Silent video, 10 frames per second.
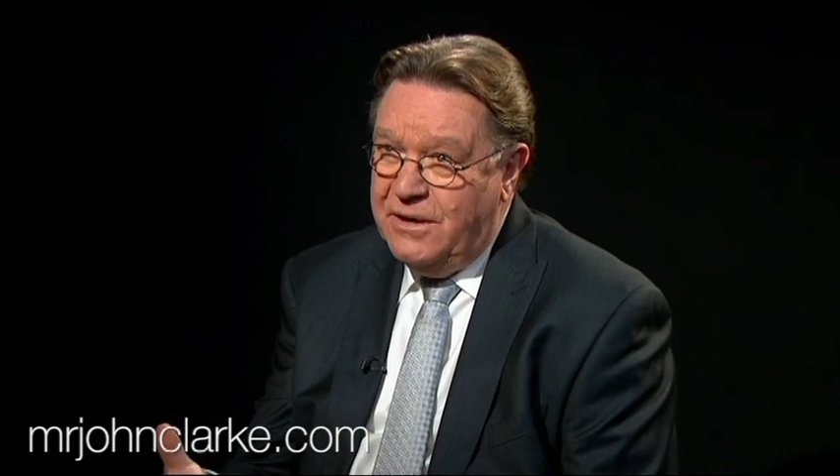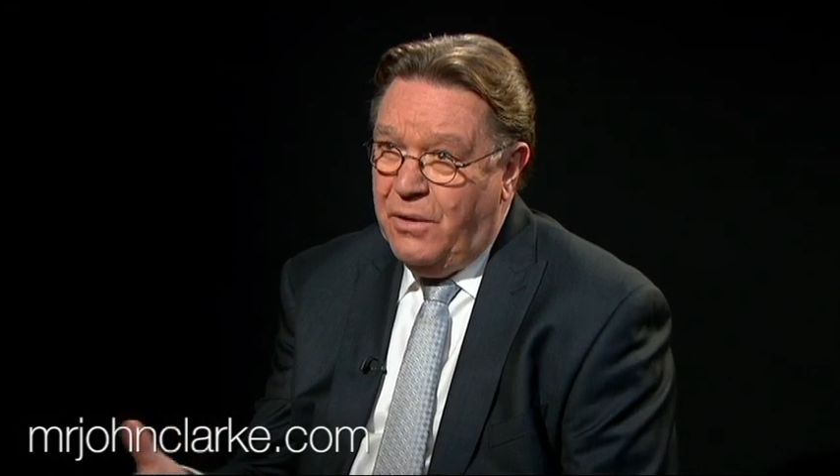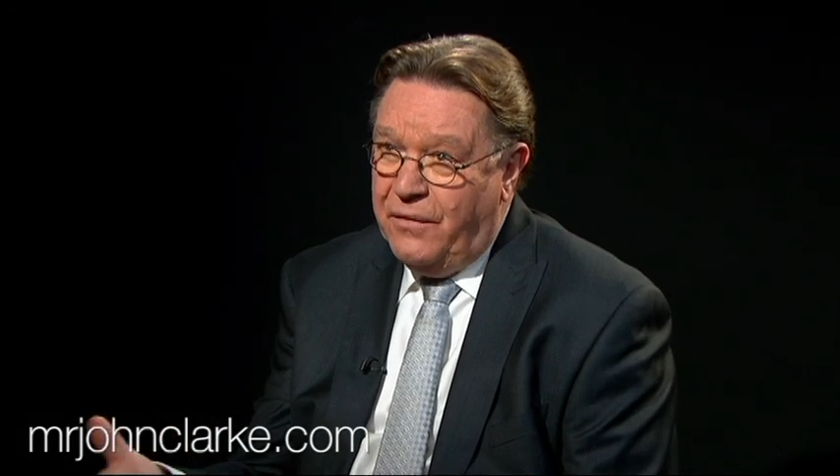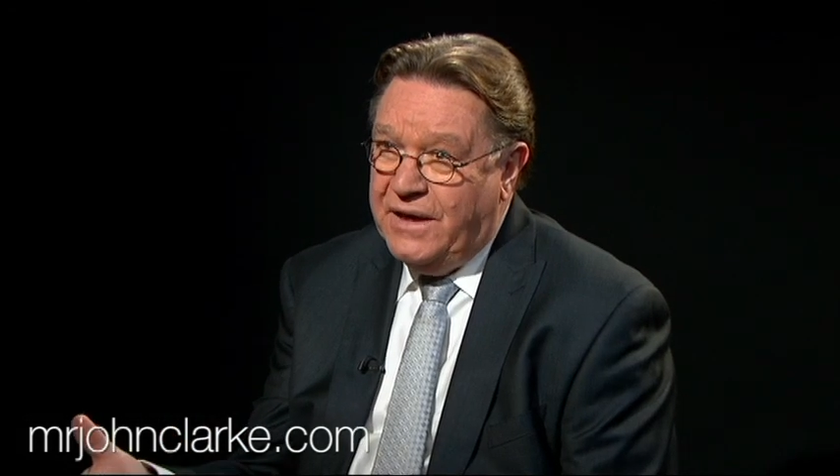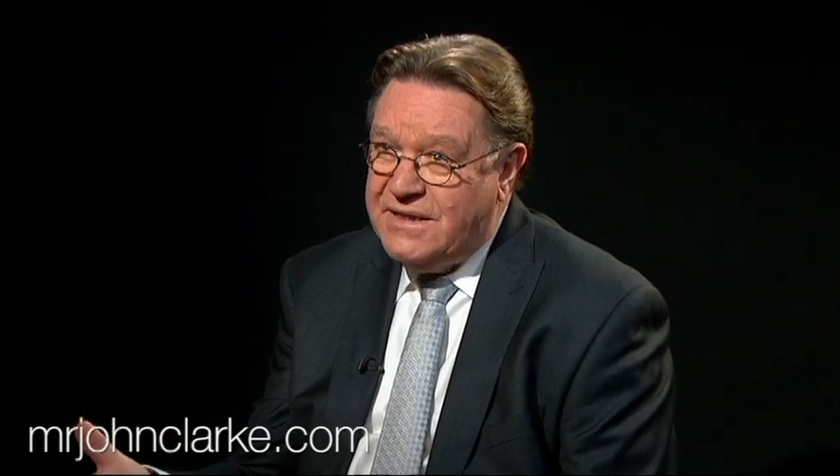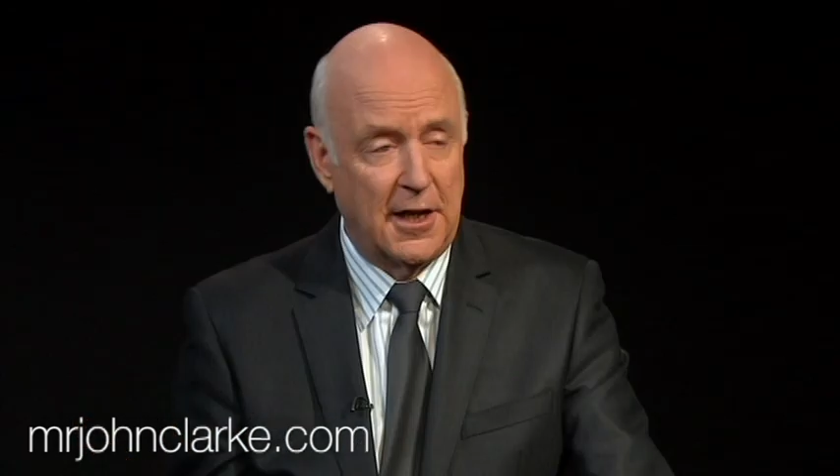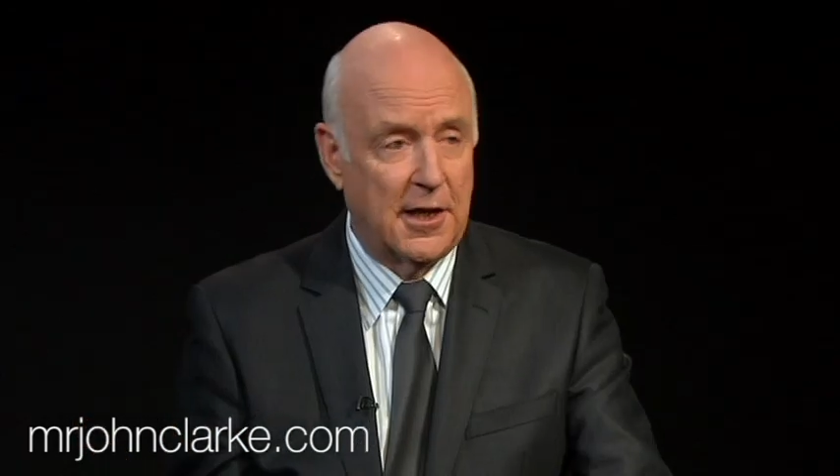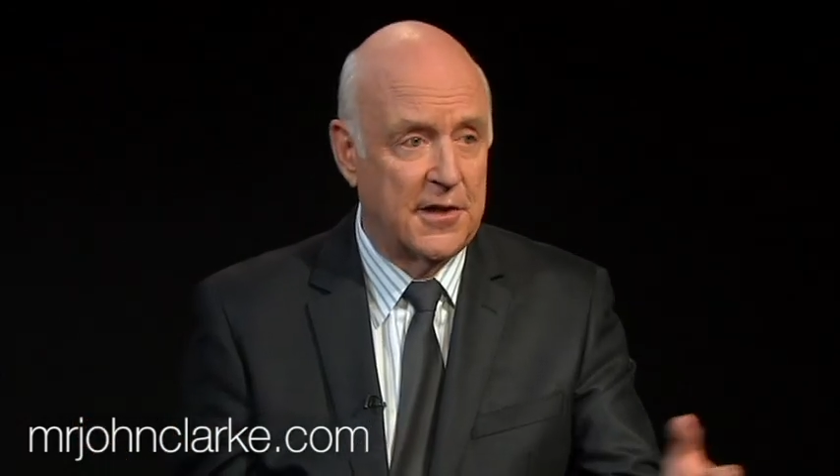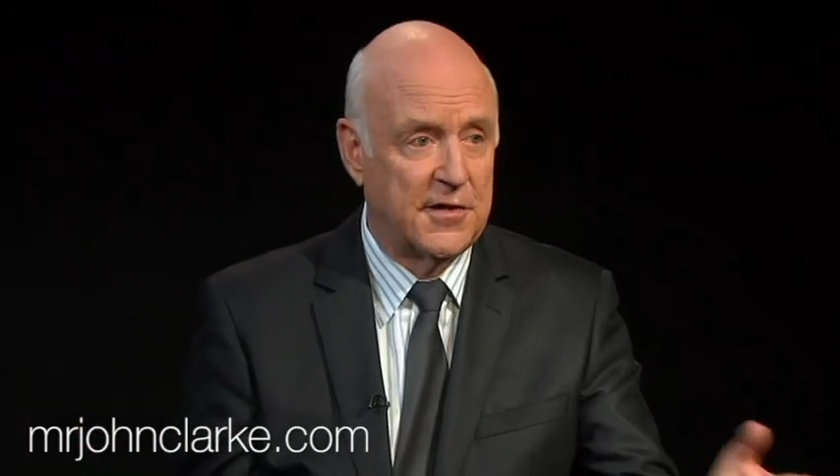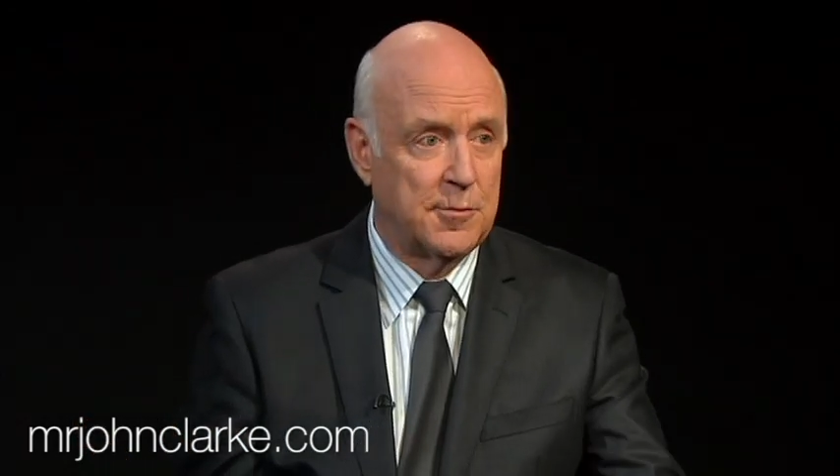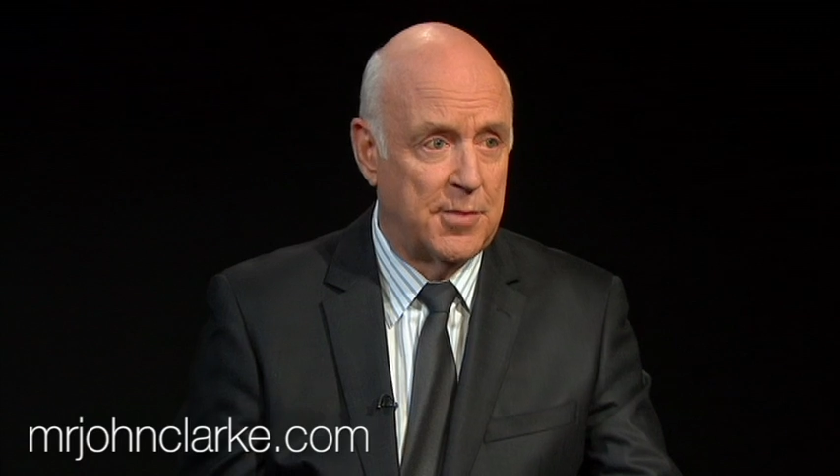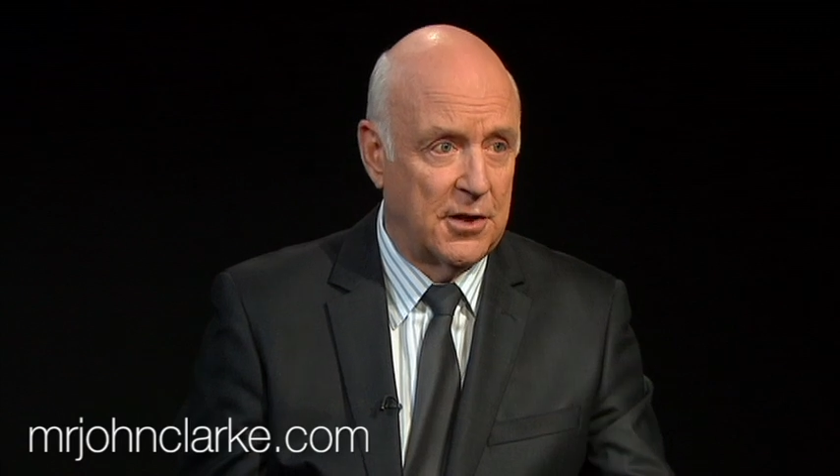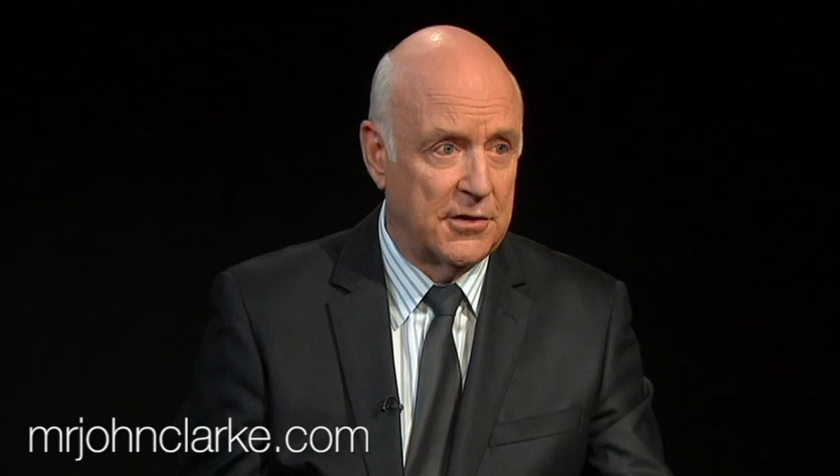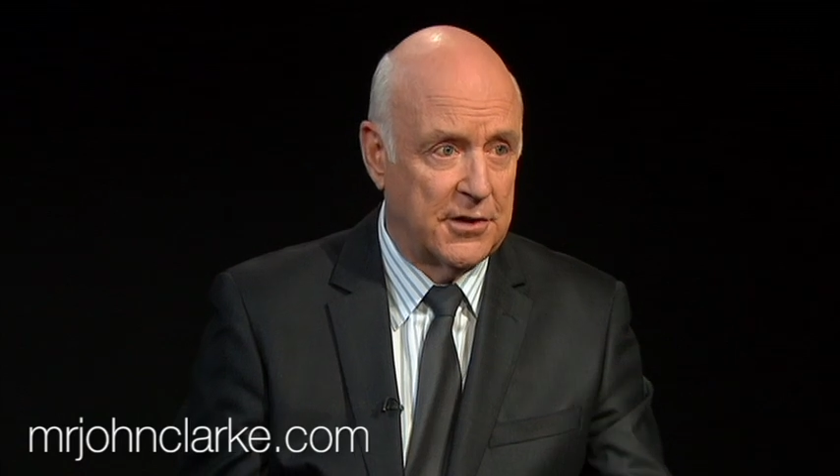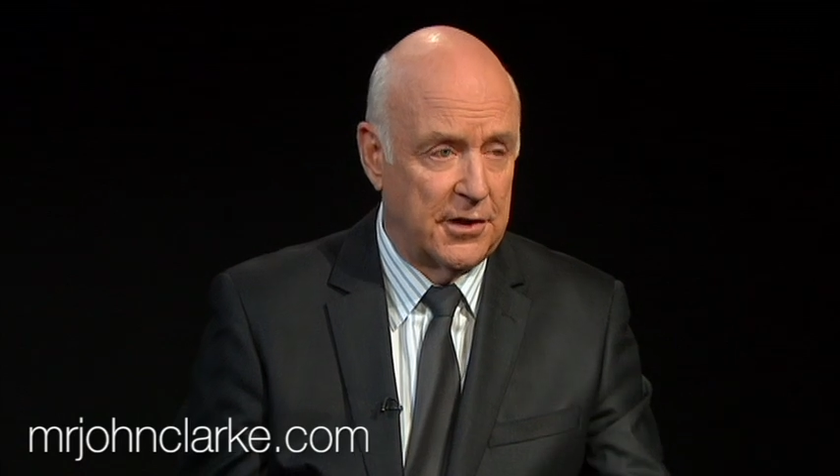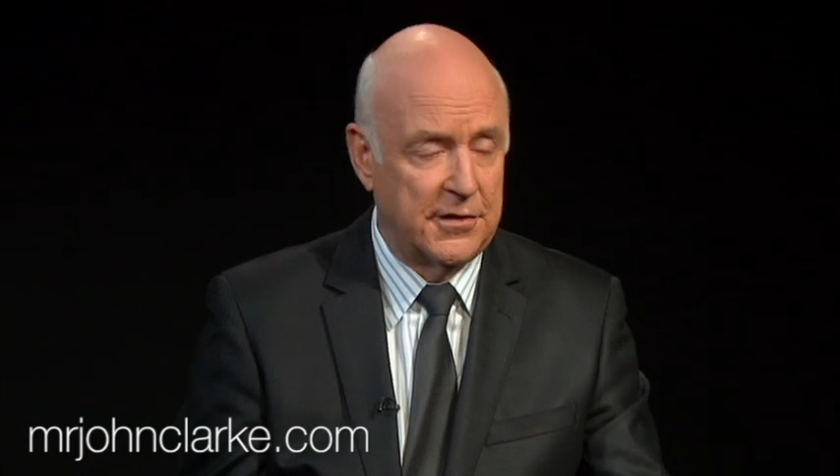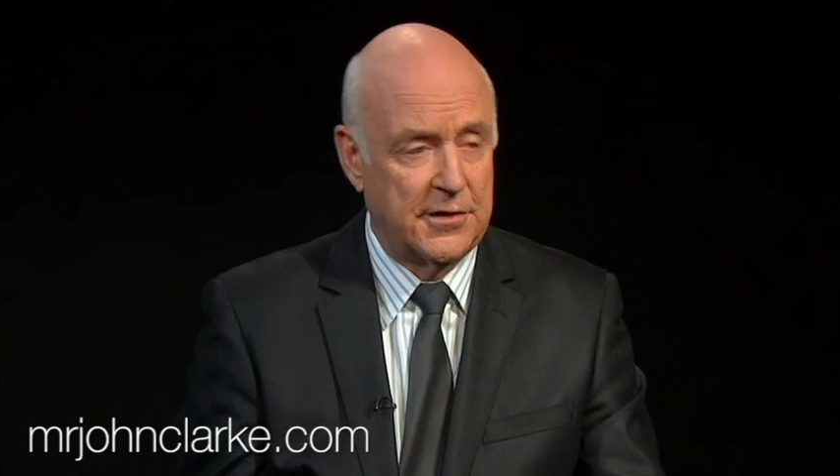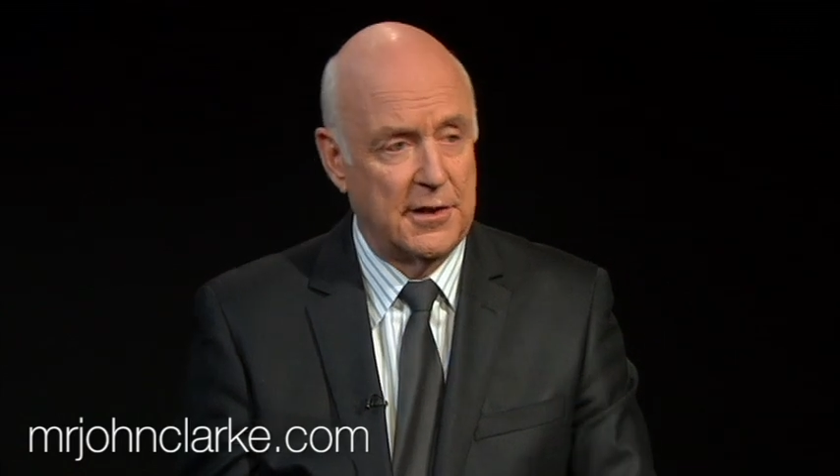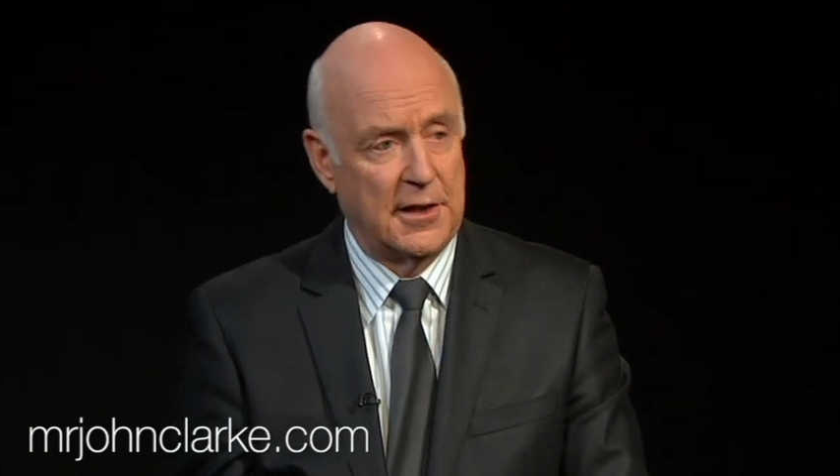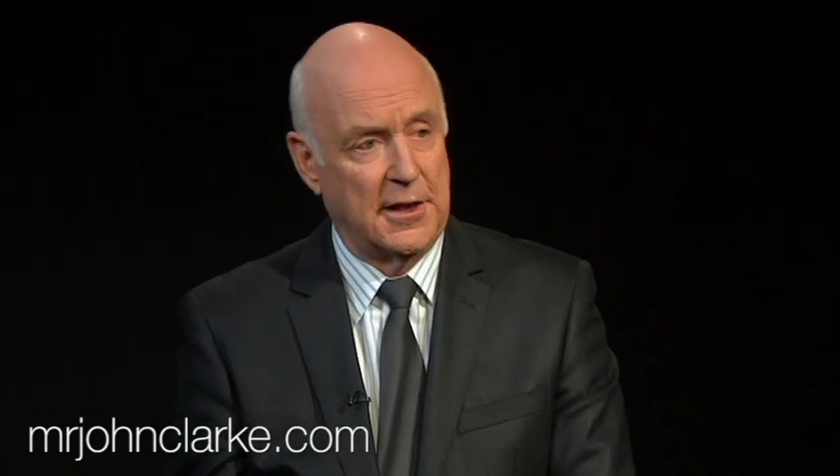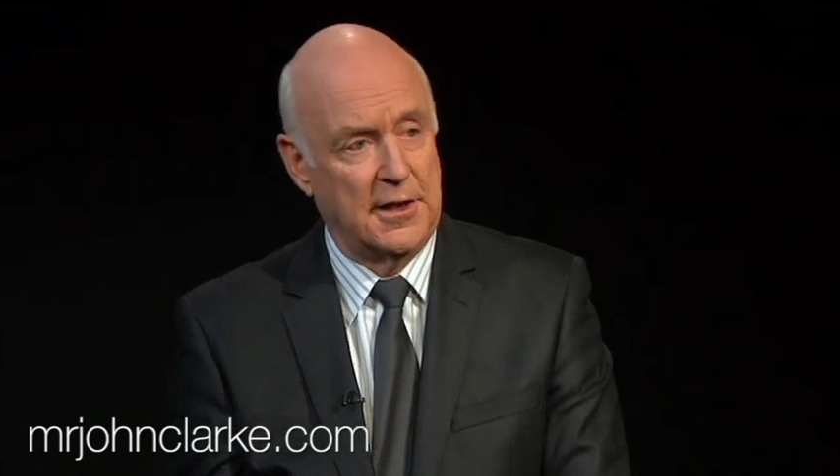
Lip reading: Yes, Brian, we analyse the polls constantly.